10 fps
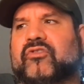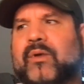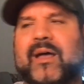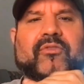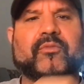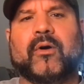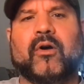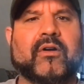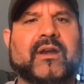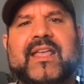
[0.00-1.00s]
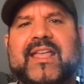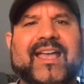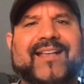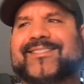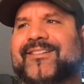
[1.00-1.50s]
So when I'm sparring
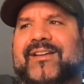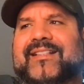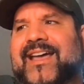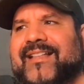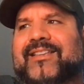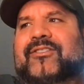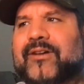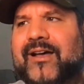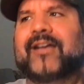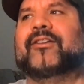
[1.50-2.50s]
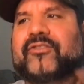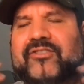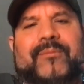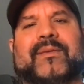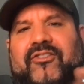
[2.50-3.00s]
and stuff like that, like, you'll
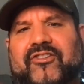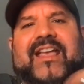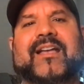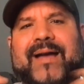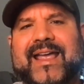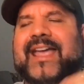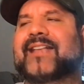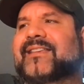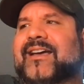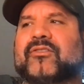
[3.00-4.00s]
see me shaking my hands out.